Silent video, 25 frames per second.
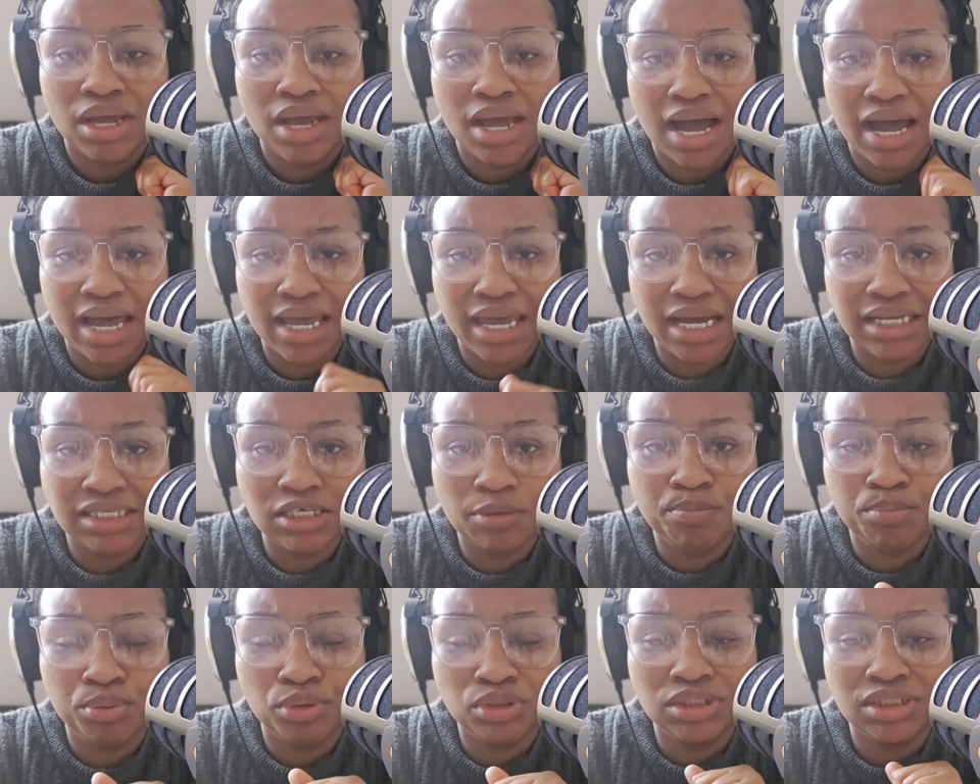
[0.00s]
I get a
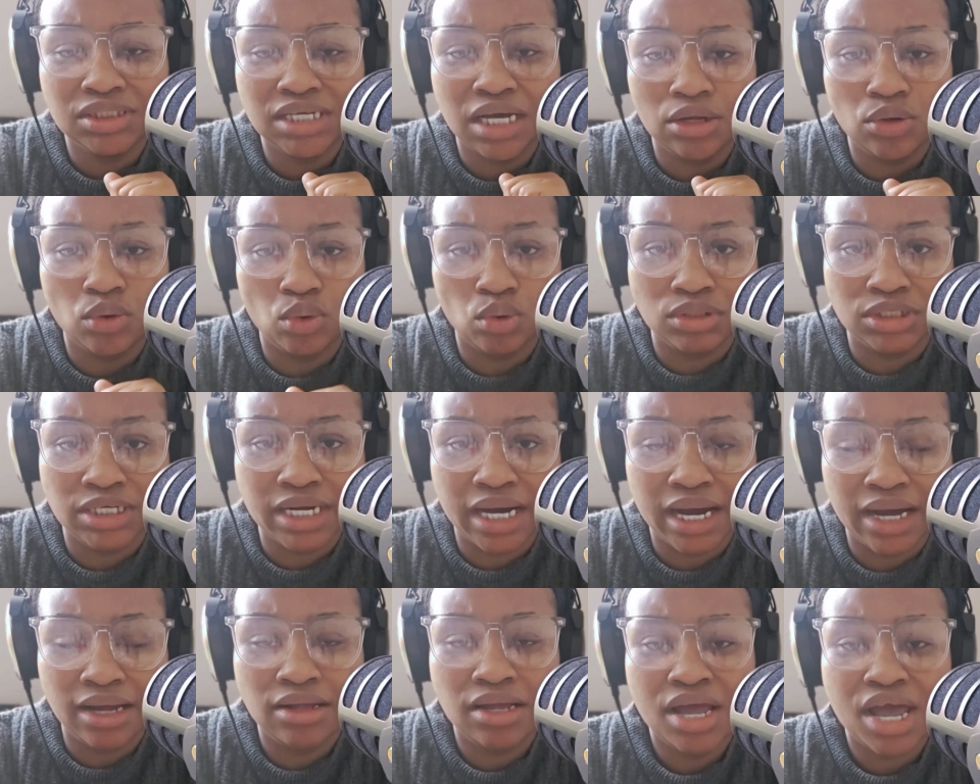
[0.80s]
postal
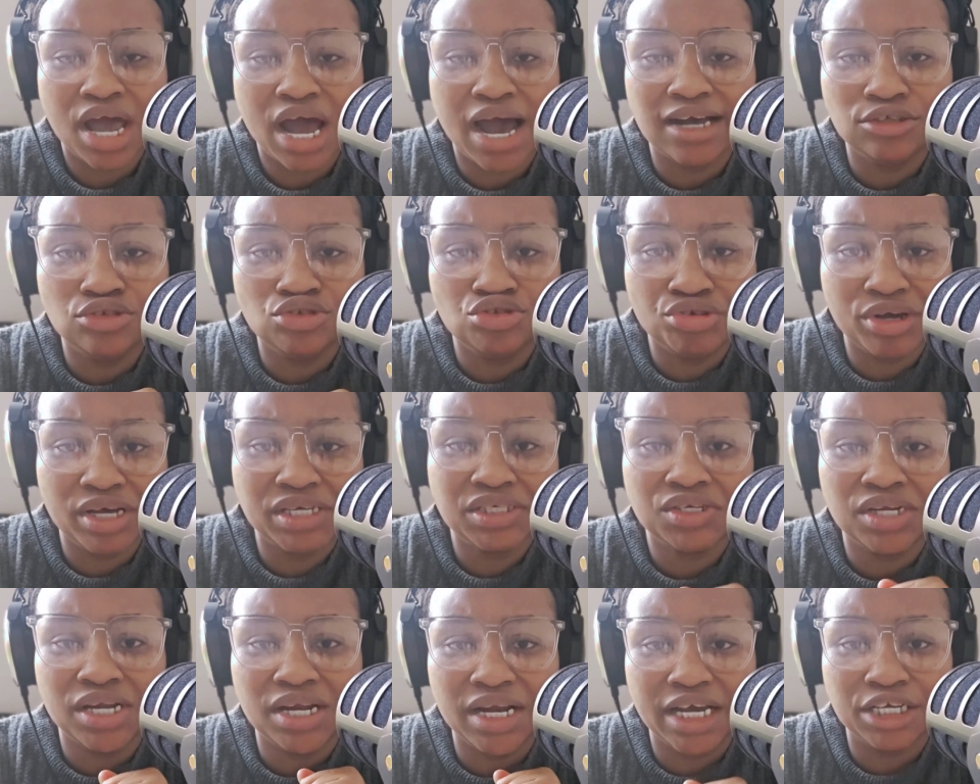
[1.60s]
order addressed
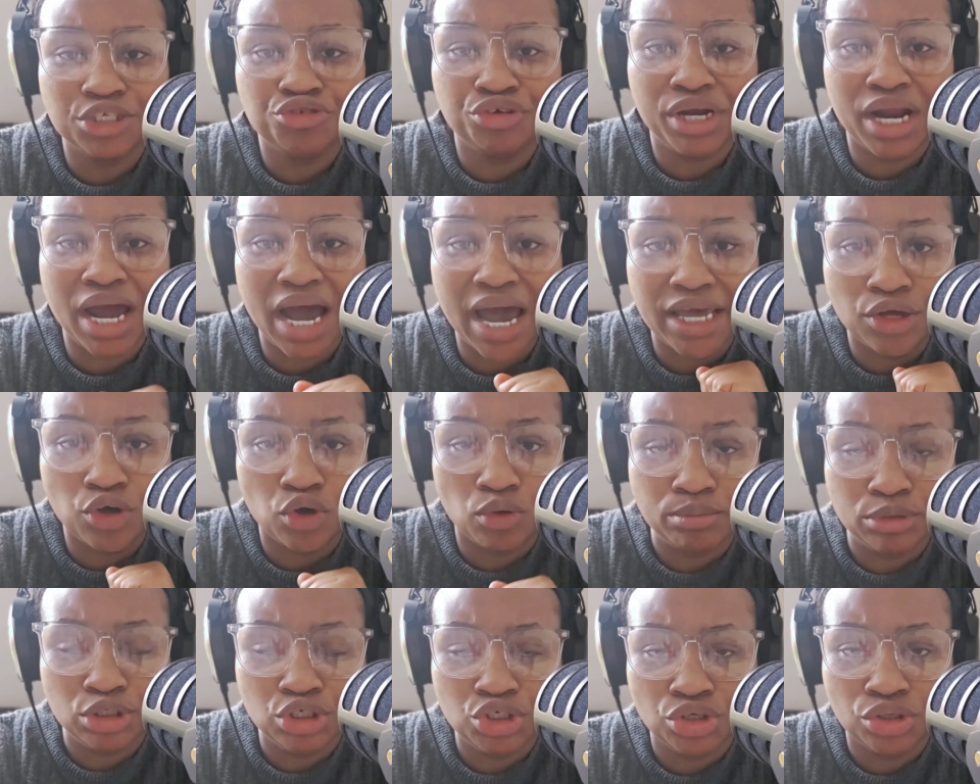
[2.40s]
to the Nigerian High
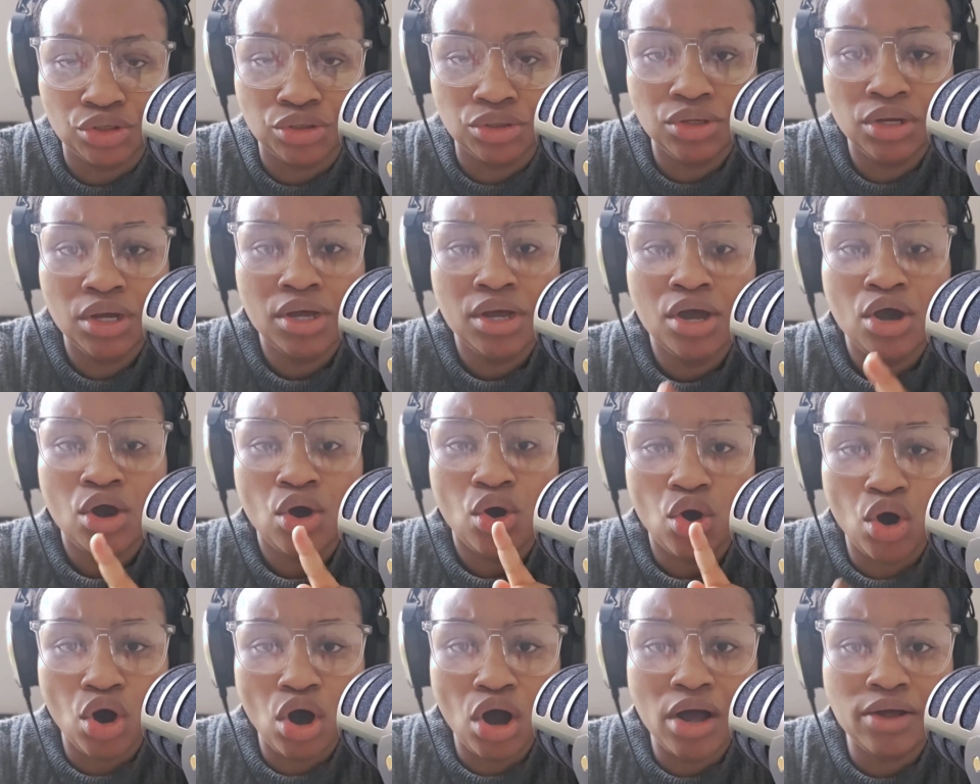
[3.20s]
Commission.
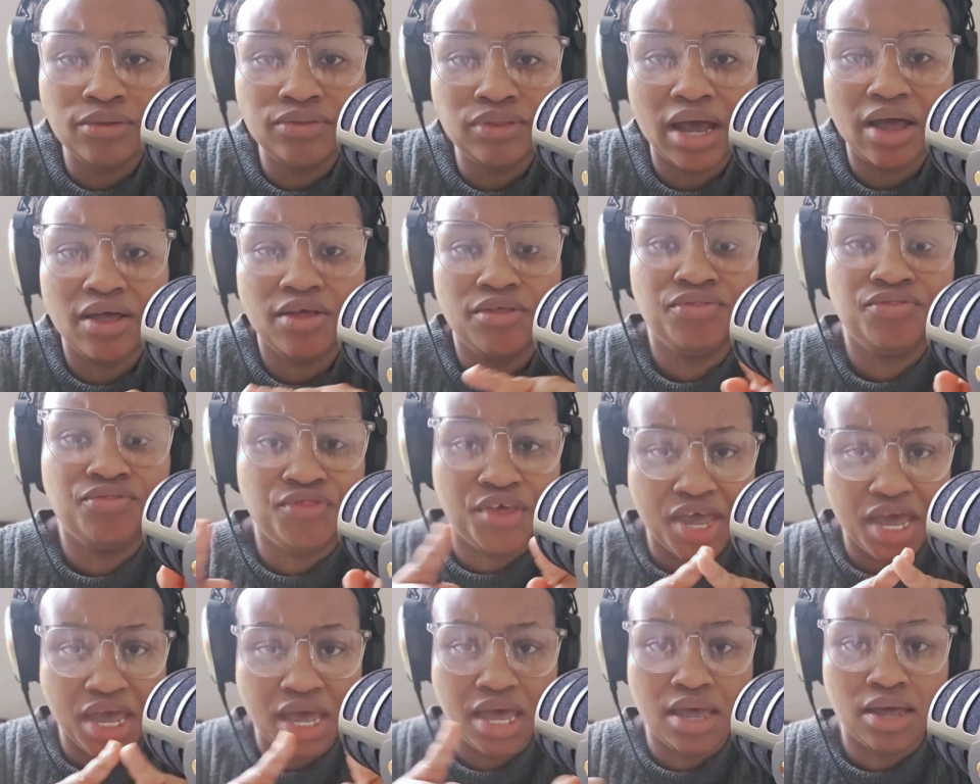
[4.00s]
On
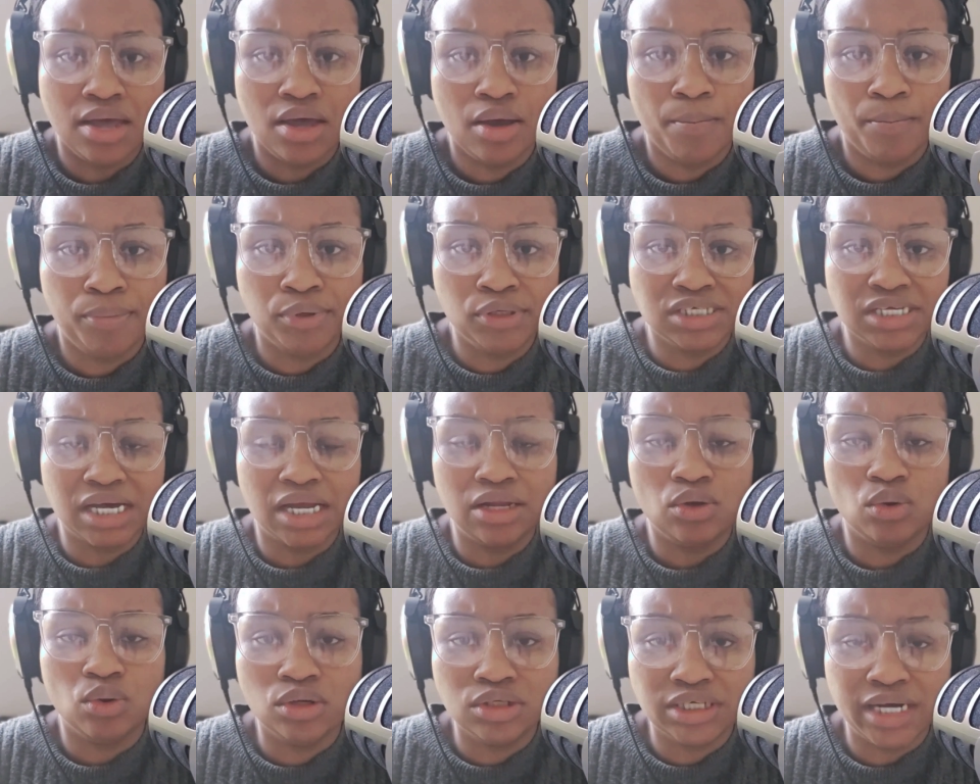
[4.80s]
the postal
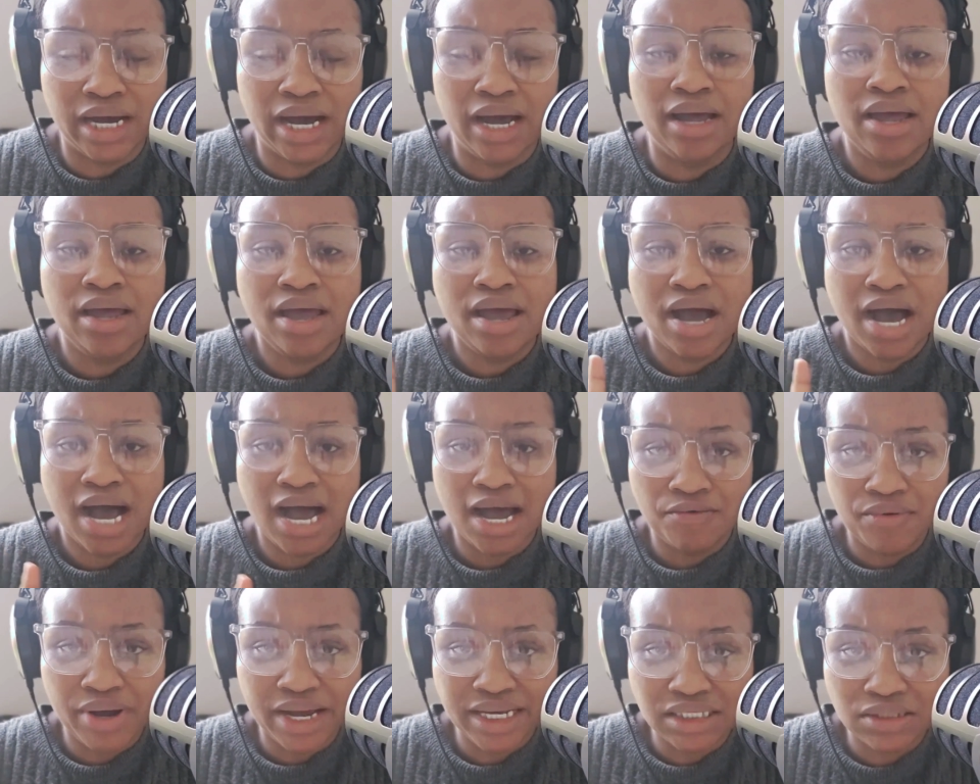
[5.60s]
order, I
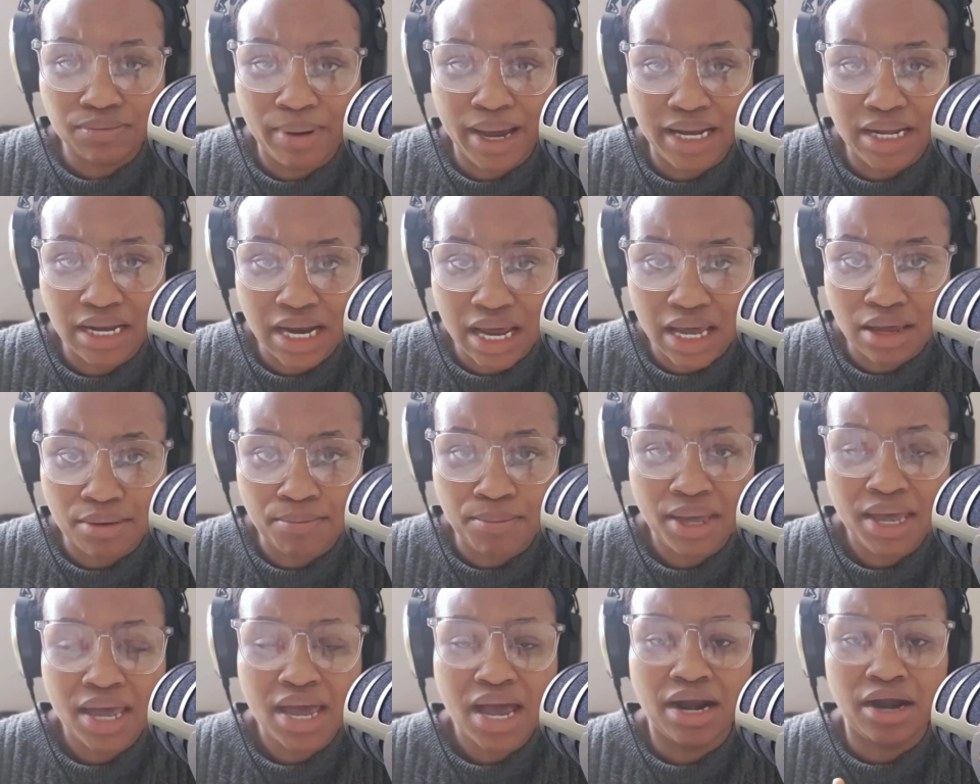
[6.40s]
write my name
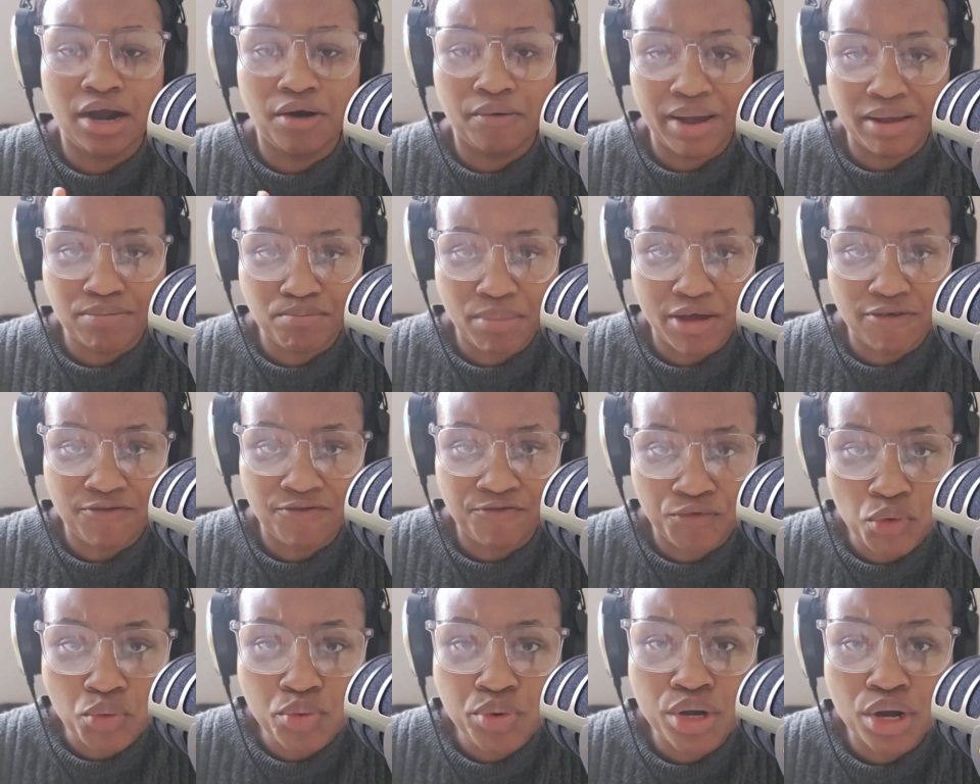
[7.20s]
and I write my
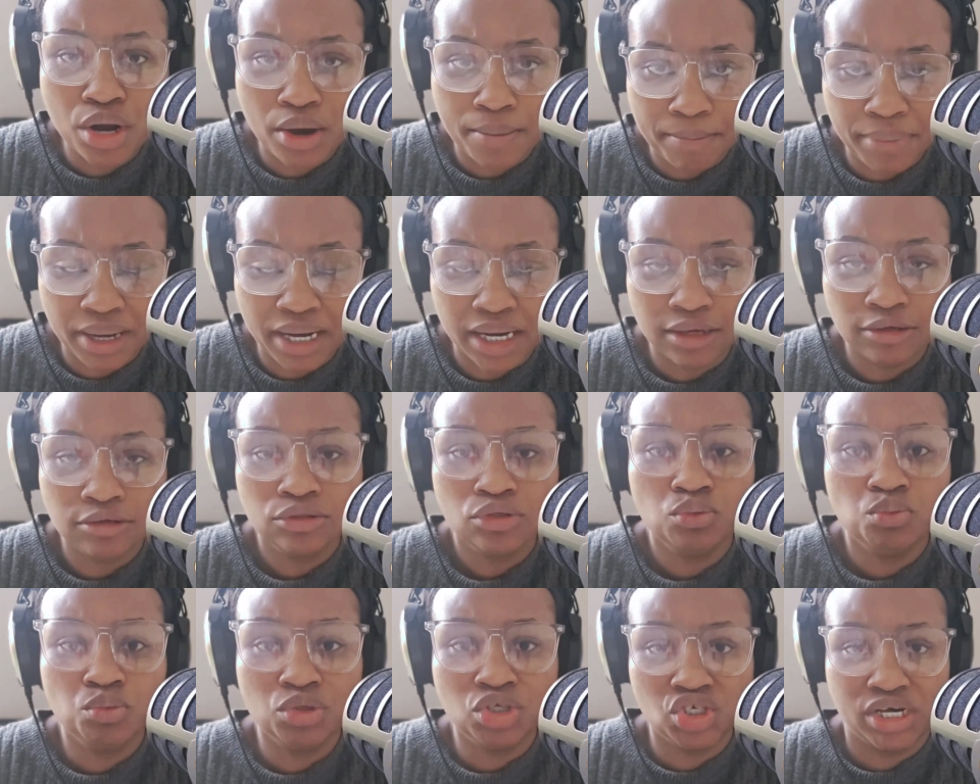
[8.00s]
phone number,
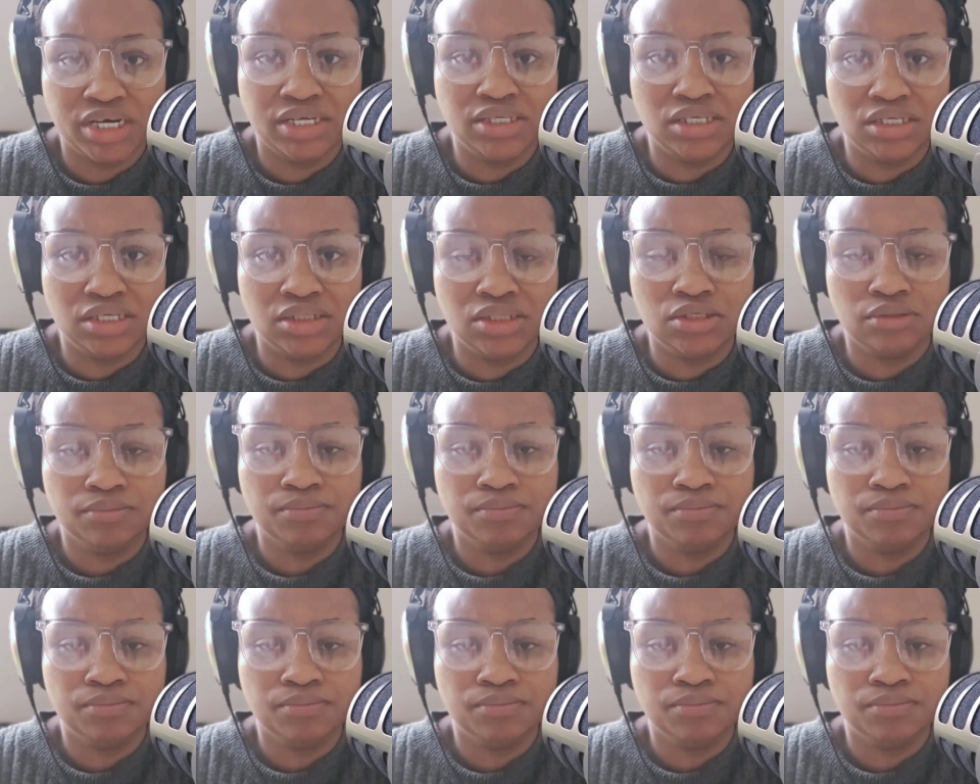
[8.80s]
which I did.